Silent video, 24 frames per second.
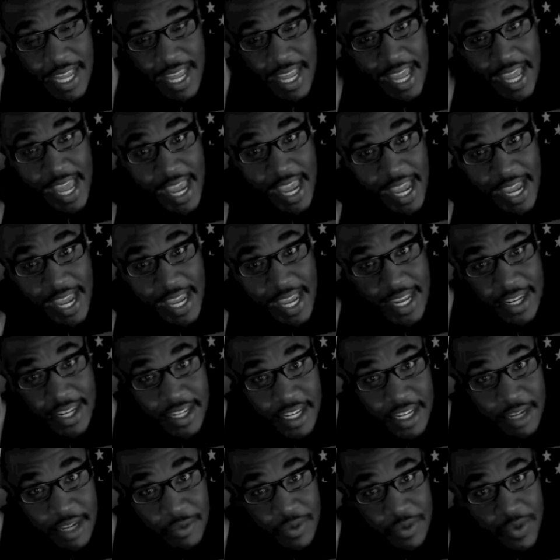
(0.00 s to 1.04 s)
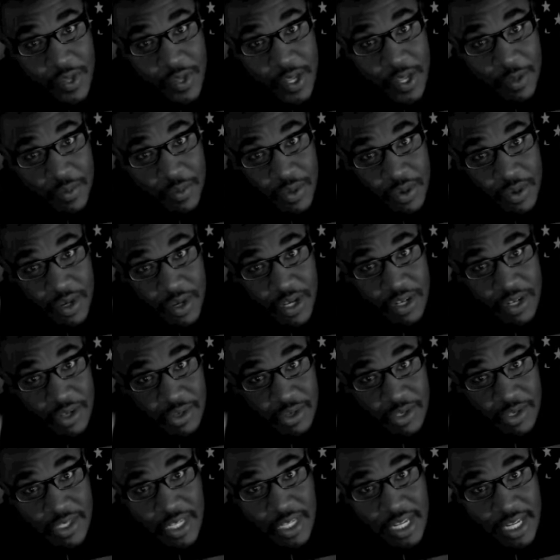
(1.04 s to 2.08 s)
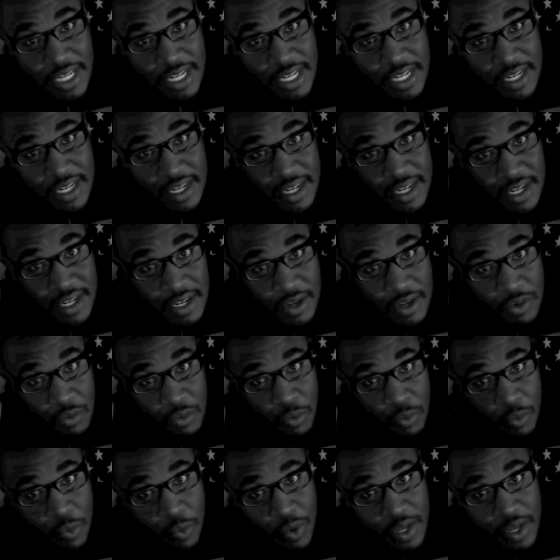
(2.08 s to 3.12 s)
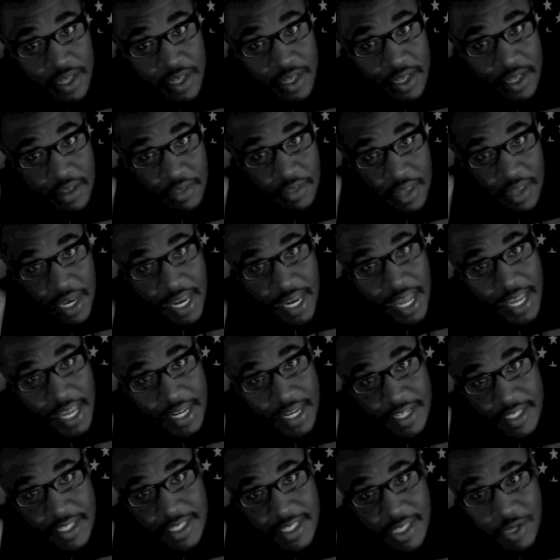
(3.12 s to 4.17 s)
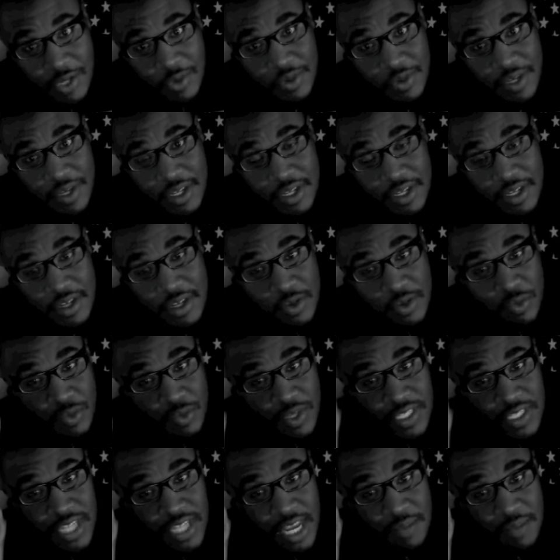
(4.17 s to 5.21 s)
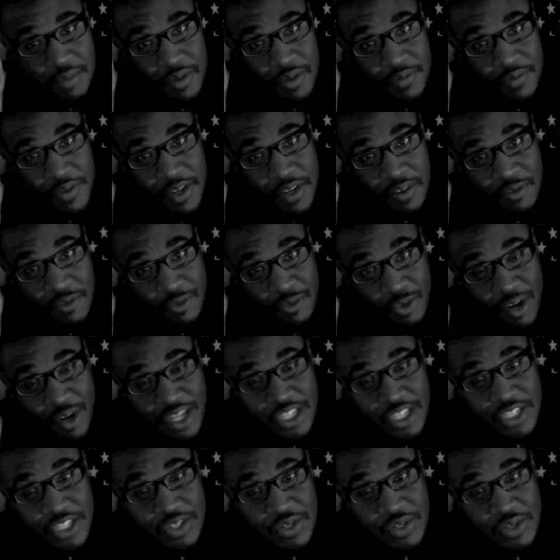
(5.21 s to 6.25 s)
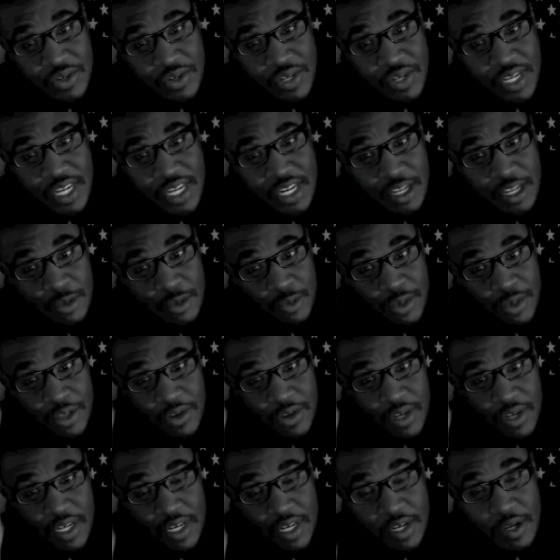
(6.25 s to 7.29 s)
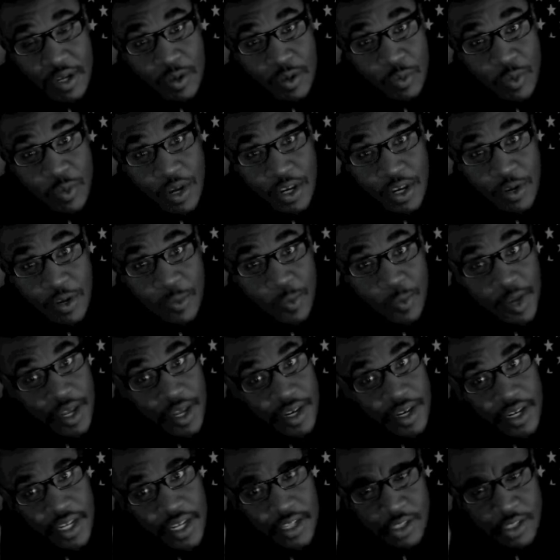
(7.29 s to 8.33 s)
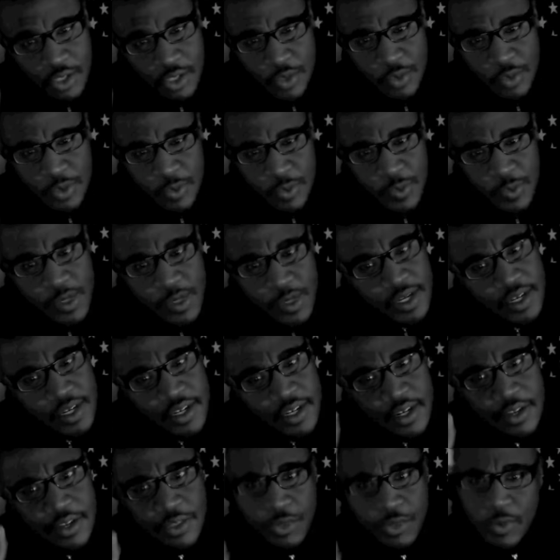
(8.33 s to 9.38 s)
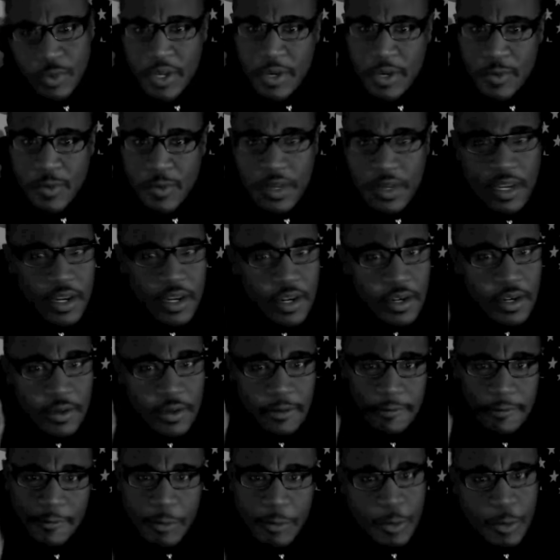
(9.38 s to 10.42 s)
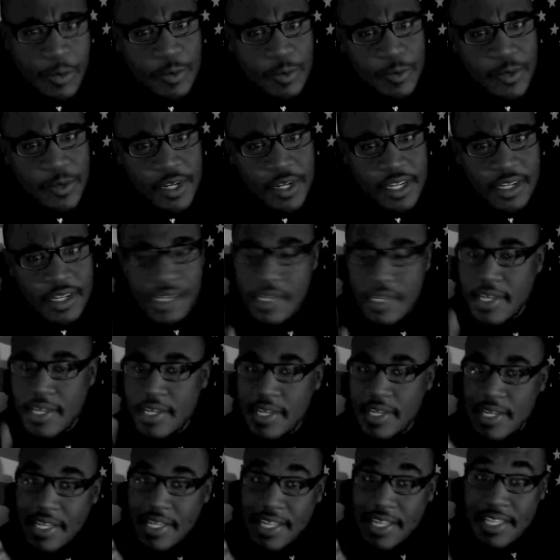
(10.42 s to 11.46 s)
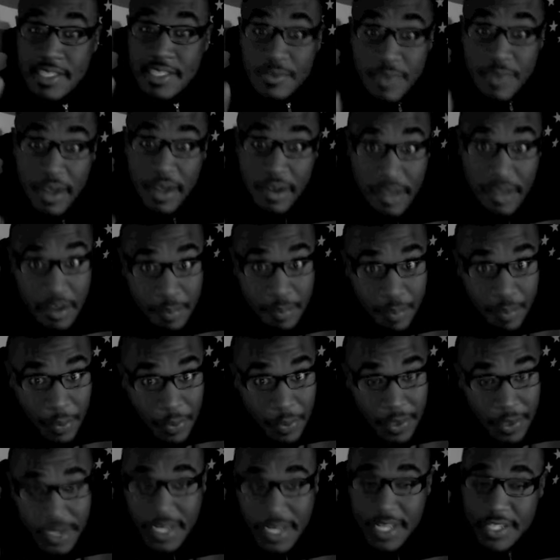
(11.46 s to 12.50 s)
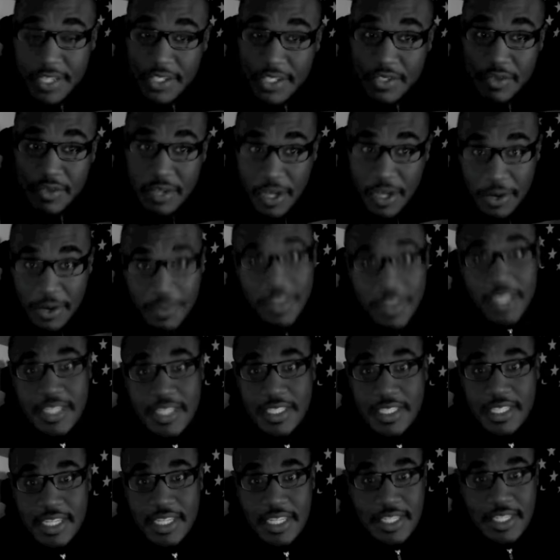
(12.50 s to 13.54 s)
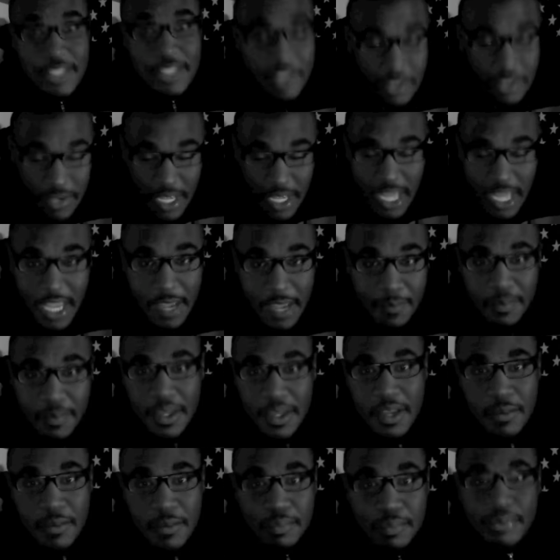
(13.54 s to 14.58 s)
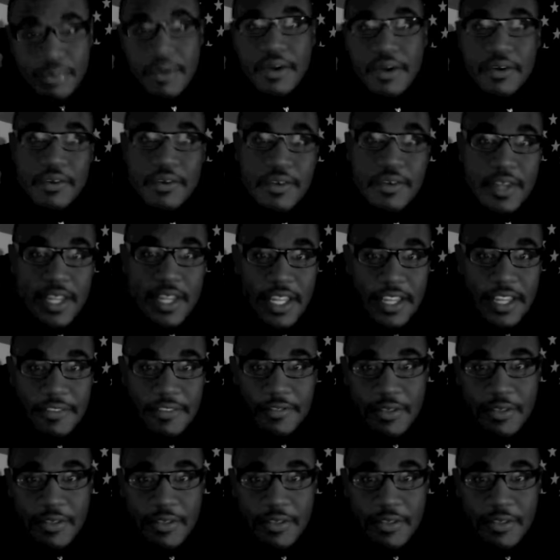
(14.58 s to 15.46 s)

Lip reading: and it will help you understand what the light is doing, what type of a ratio you're getting, whether you're getting a 1-to-1, a 2-to-1, a 3-to-1, or a 4-to-1. It's very important that you know these things, and you can't be a pro if you